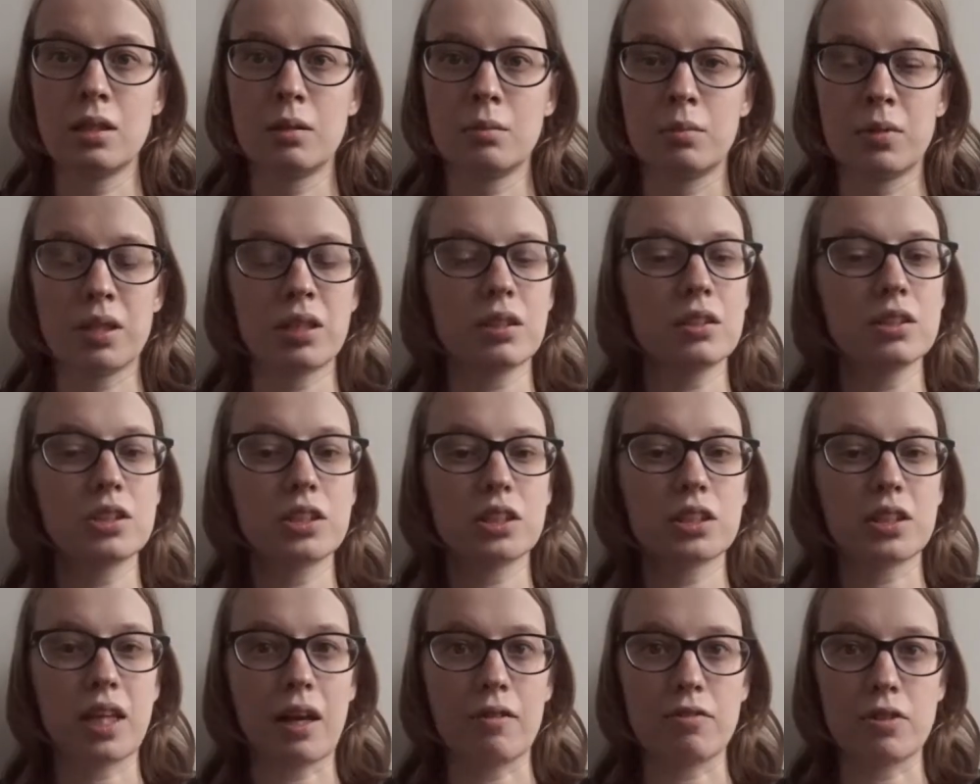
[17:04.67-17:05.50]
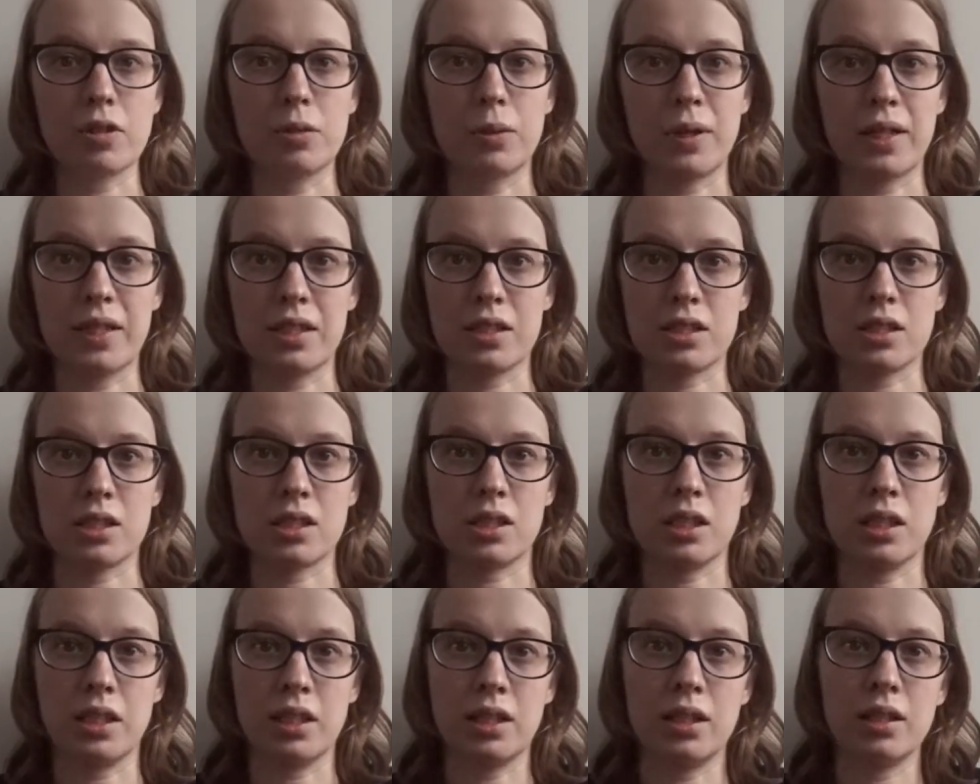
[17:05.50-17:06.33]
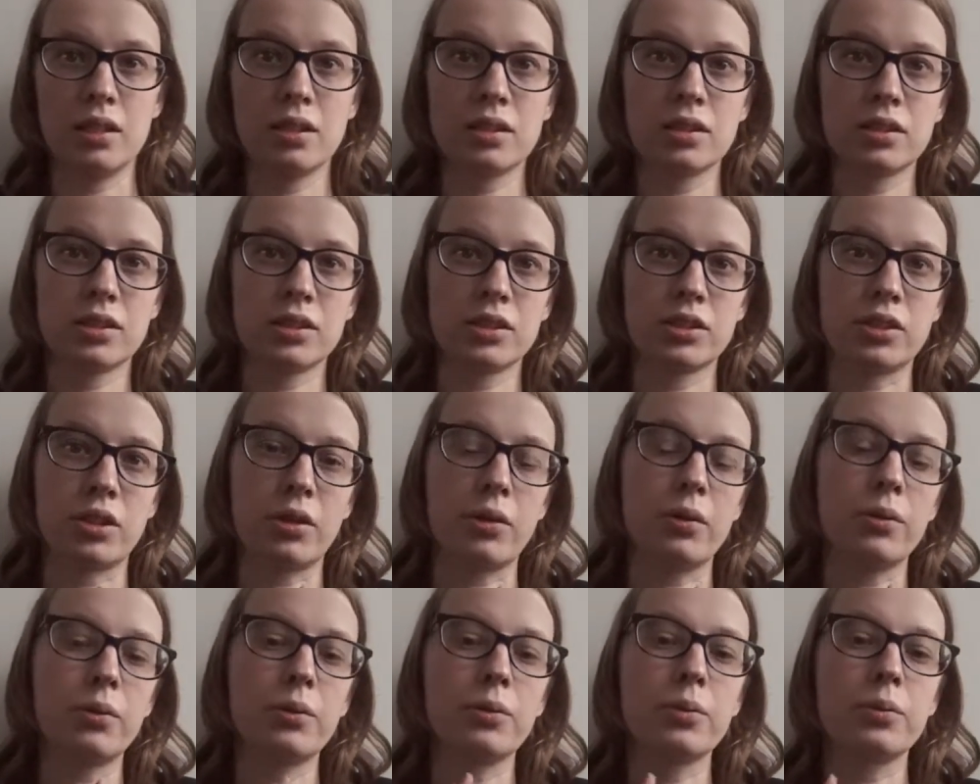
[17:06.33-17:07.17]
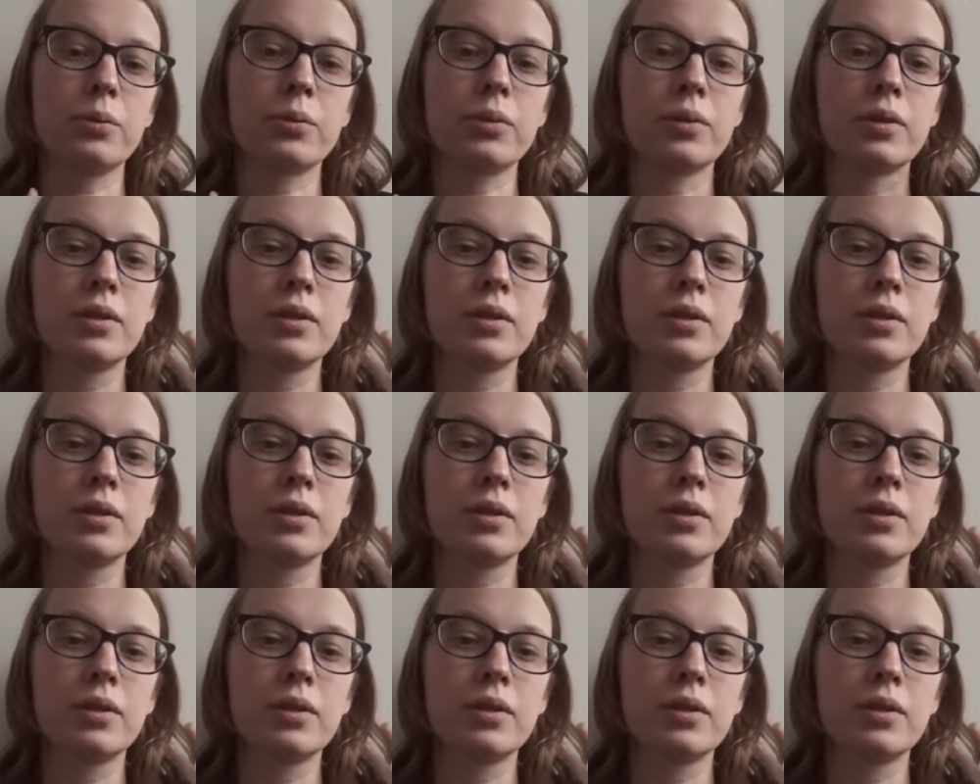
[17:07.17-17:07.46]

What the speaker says: but I'll just have to wait and see. So